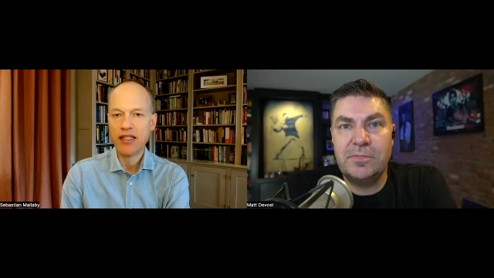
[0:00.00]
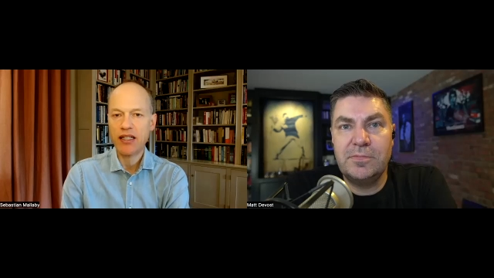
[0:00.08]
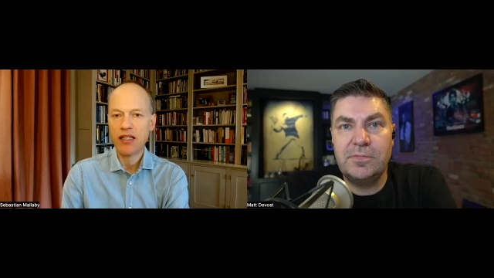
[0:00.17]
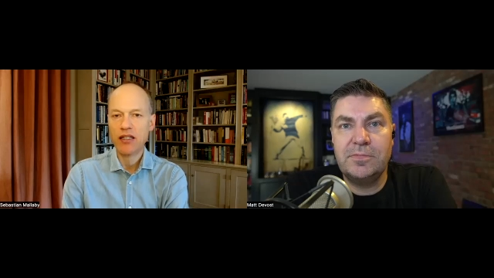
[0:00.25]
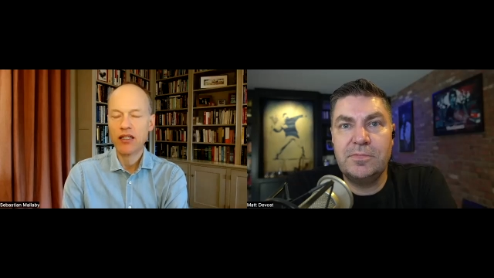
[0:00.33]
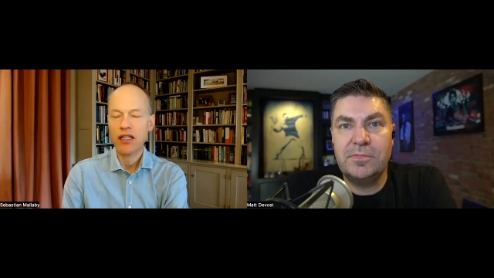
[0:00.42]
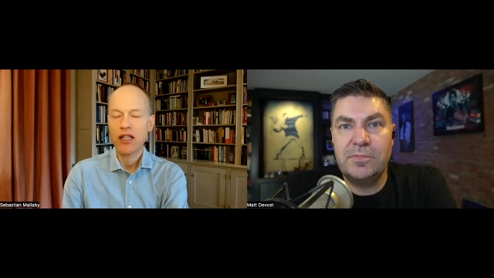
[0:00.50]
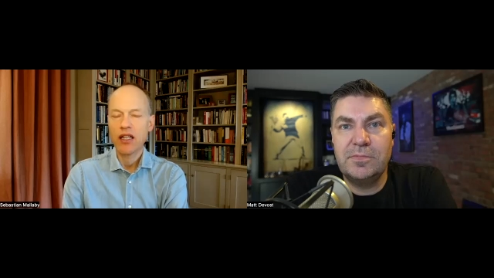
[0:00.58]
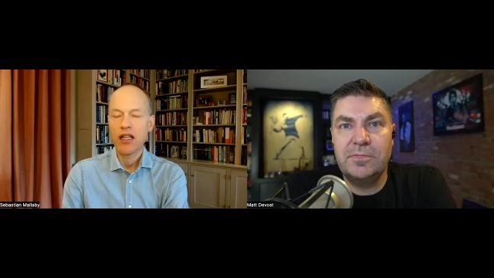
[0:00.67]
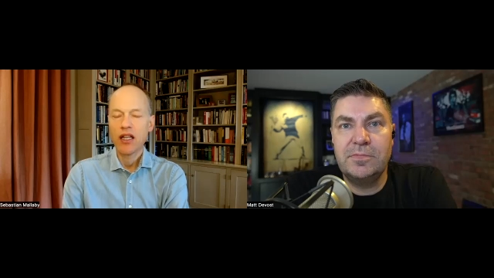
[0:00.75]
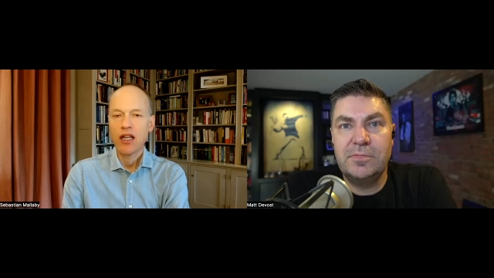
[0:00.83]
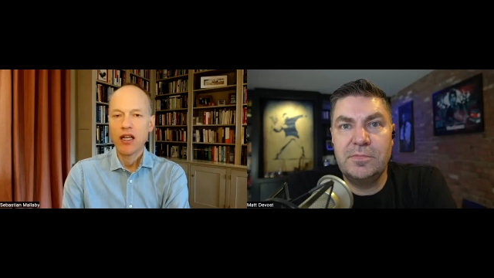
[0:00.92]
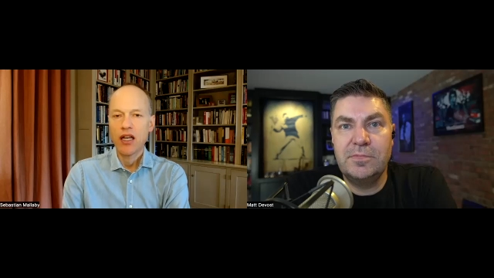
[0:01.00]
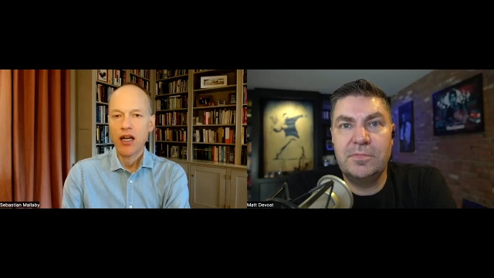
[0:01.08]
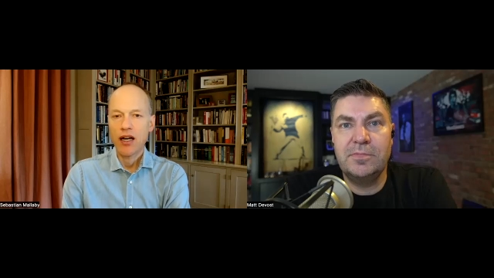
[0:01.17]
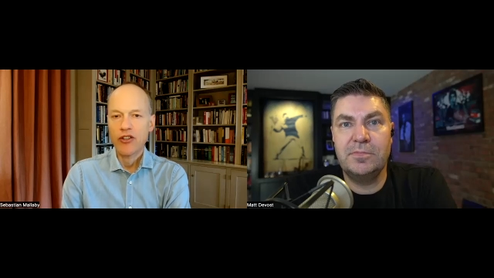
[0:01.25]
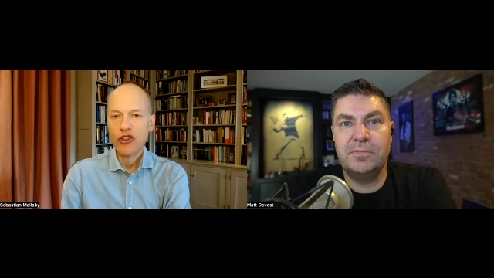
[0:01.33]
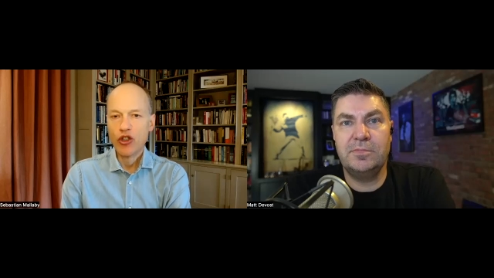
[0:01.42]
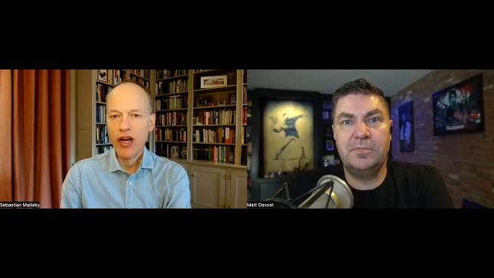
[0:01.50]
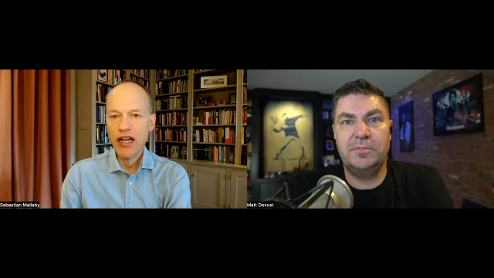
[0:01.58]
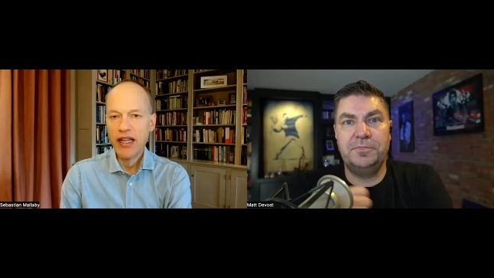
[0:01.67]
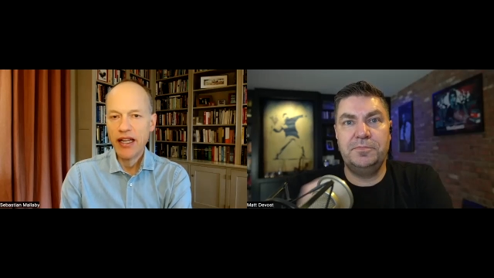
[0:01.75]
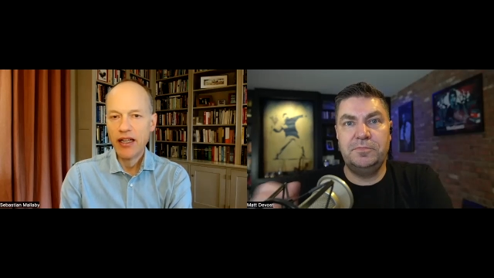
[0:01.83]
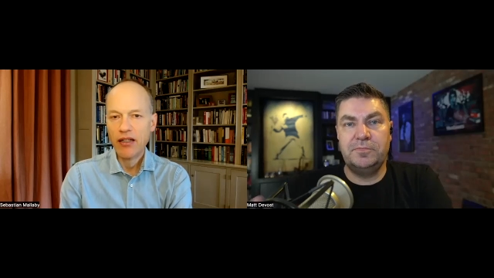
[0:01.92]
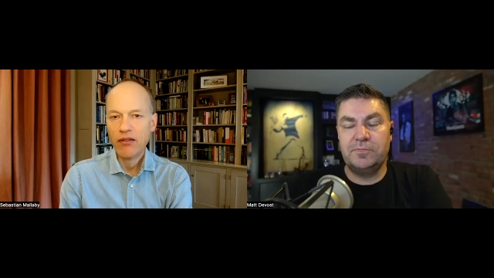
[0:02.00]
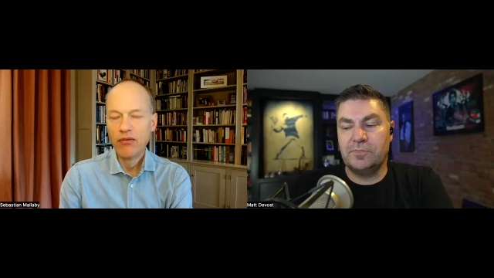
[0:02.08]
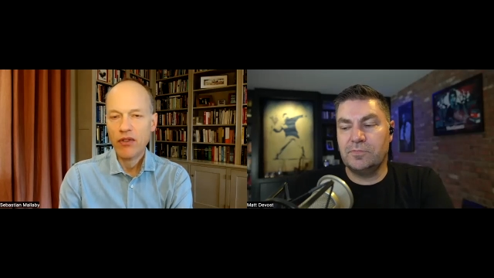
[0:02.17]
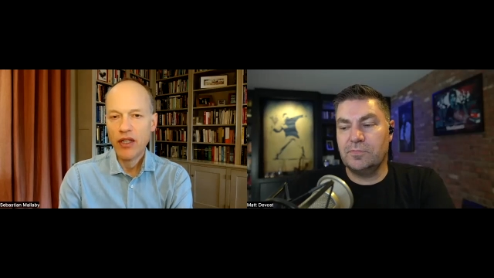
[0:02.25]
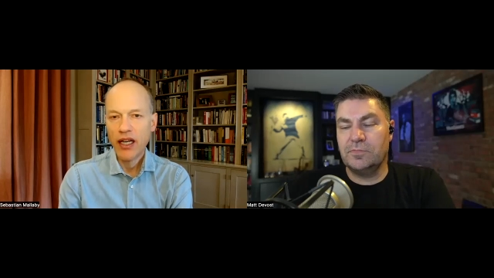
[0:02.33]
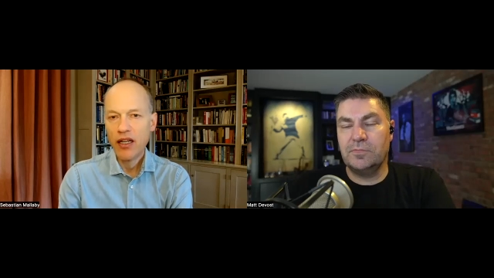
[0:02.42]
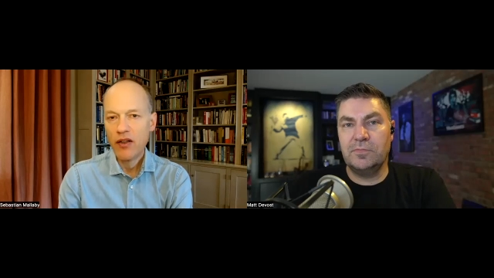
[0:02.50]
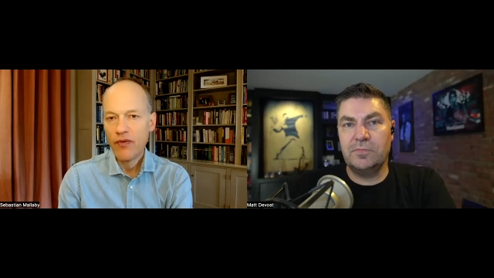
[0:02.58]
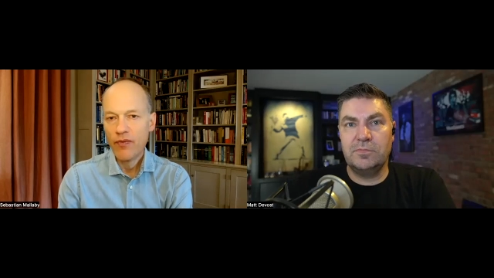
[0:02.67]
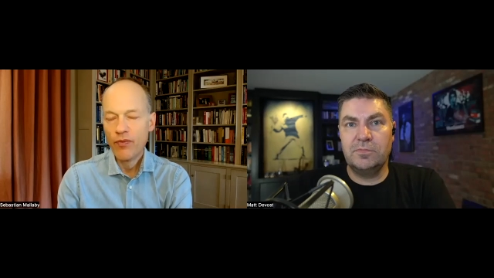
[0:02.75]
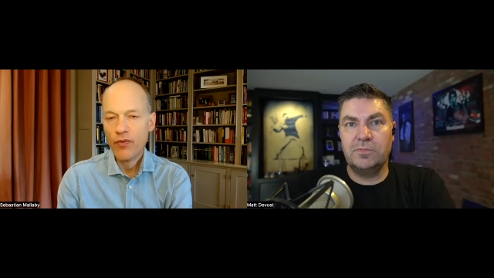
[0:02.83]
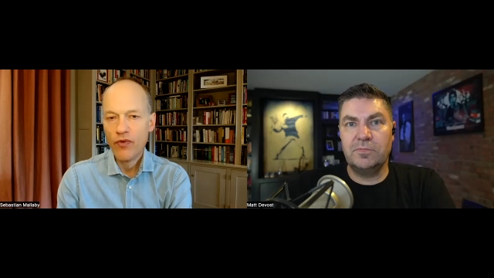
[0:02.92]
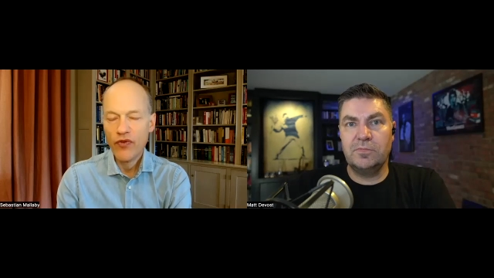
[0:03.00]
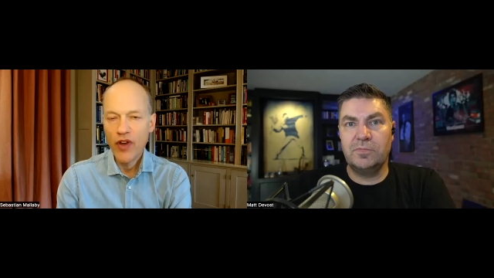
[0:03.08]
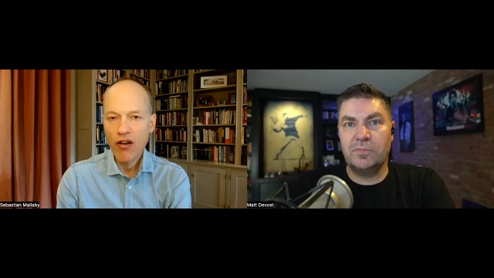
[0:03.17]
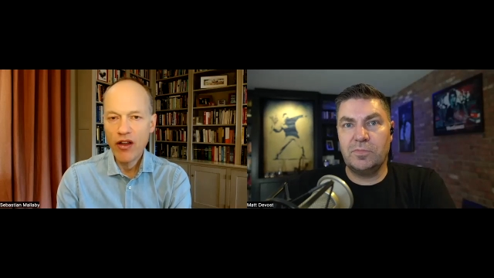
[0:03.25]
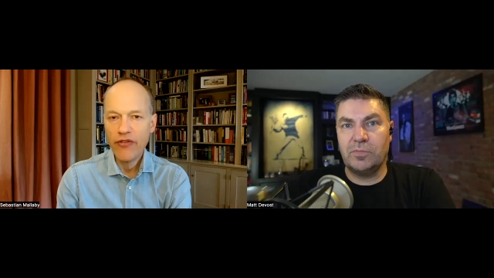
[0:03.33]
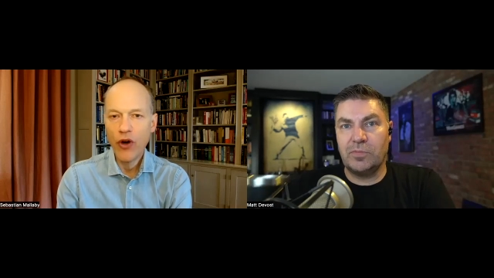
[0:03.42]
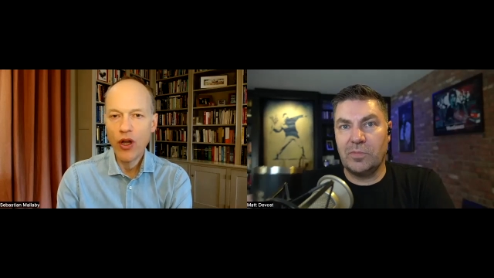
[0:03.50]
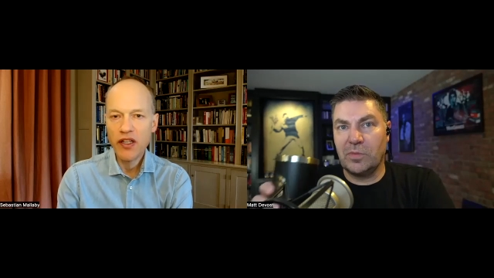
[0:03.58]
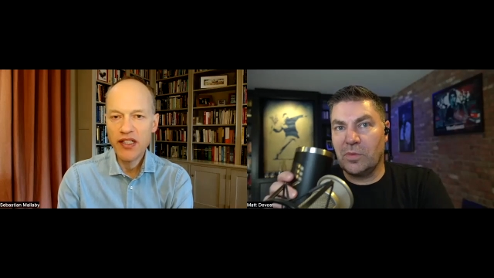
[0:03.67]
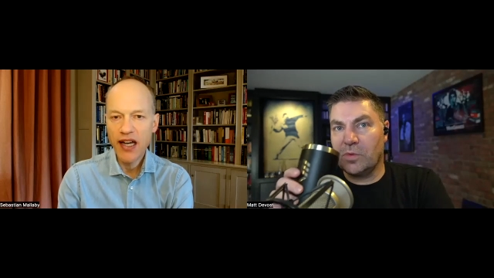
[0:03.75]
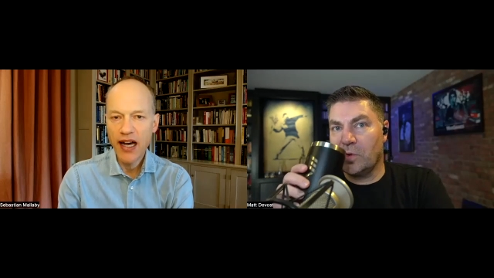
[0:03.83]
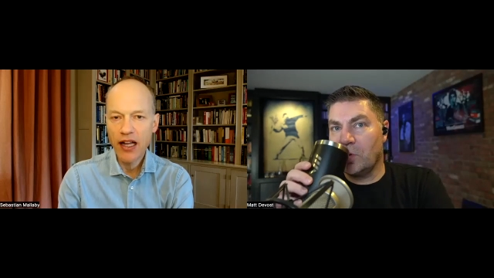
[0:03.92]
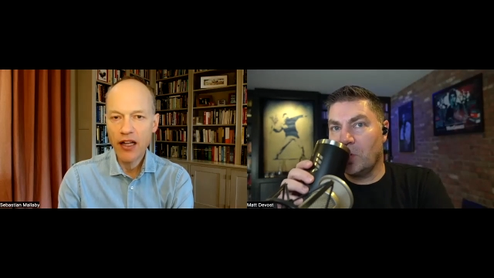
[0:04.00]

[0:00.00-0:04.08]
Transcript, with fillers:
Speaker 1: in uh, trading kind of very volatile,